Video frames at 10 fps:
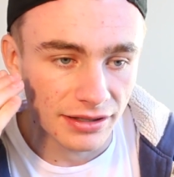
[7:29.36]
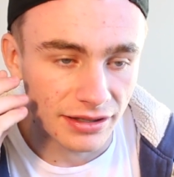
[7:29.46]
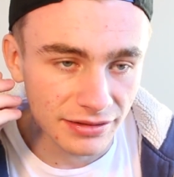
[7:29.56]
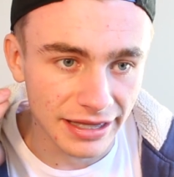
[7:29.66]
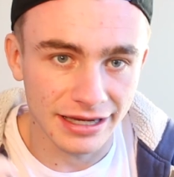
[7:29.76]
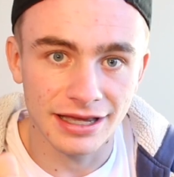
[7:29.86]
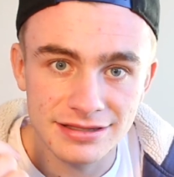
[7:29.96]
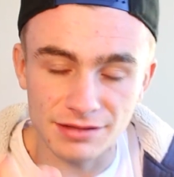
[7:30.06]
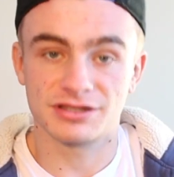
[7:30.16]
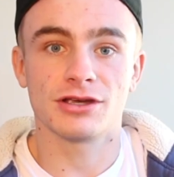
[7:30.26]
it like
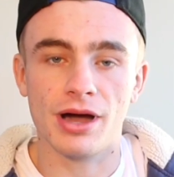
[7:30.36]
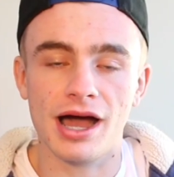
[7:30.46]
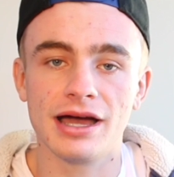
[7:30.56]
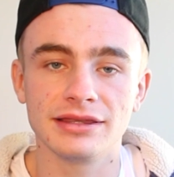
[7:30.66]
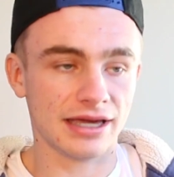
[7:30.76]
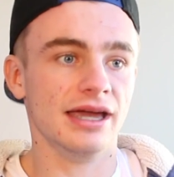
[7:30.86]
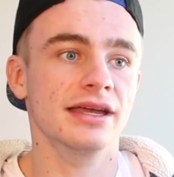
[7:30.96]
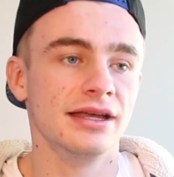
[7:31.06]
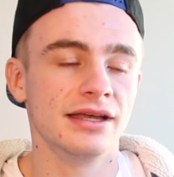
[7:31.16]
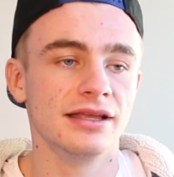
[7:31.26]
hits them so hard
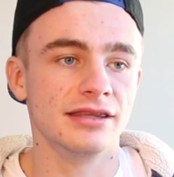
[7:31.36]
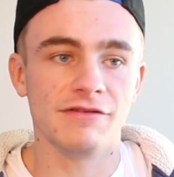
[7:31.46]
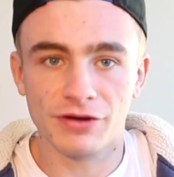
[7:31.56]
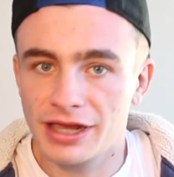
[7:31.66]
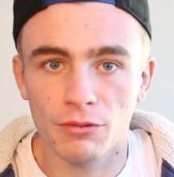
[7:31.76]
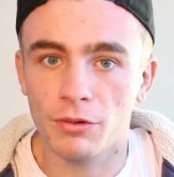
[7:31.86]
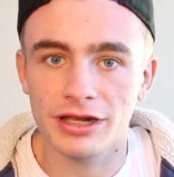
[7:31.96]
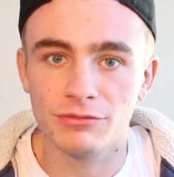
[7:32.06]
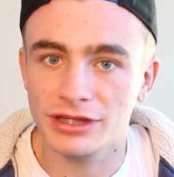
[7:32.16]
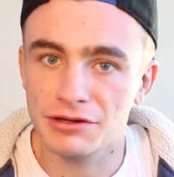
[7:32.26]
that they forget
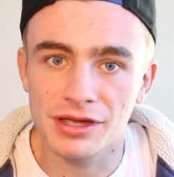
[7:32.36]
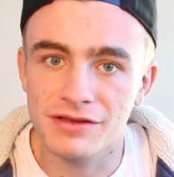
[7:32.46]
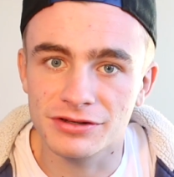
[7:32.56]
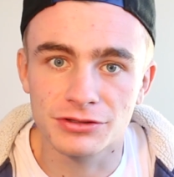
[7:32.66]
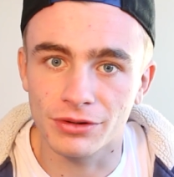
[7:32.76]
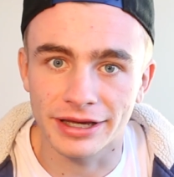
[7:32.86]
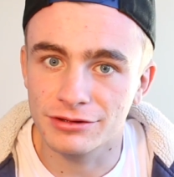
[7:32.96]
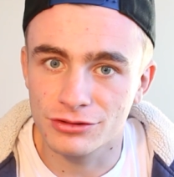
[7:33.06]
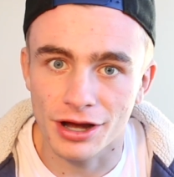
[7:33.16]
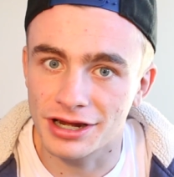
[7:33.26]
what they were even
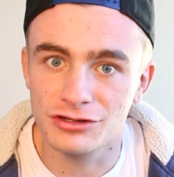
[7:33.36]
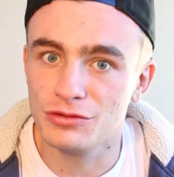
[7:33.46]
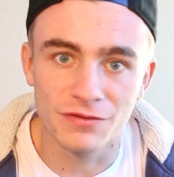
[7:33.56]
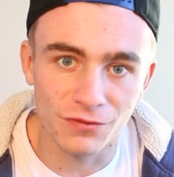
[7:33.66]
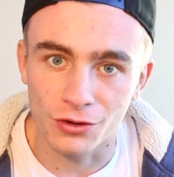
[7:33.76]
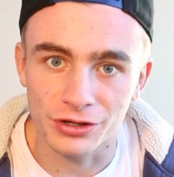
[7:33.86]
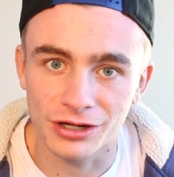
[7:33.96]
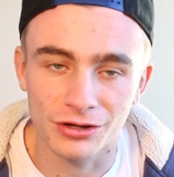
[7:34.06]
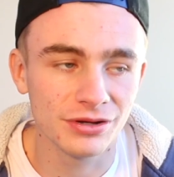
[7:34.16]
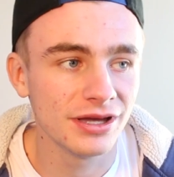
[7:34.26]
trying to do before,
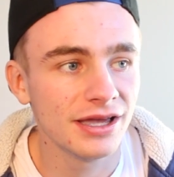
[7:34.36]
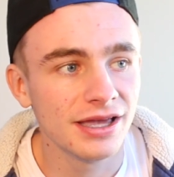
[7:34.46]
you know.